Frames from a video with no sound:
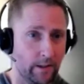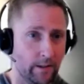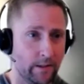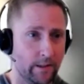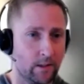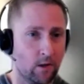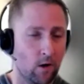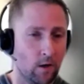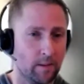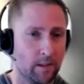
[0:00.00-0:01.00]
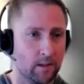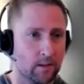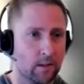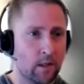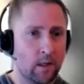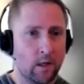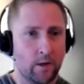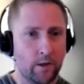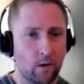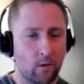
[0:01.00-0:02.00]
It's hard because,
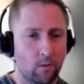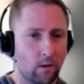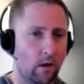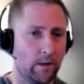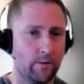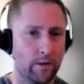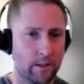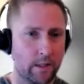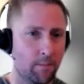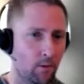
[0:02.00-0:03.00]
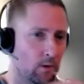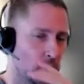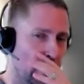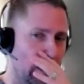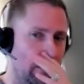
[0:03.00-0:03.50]
I'll give you an example.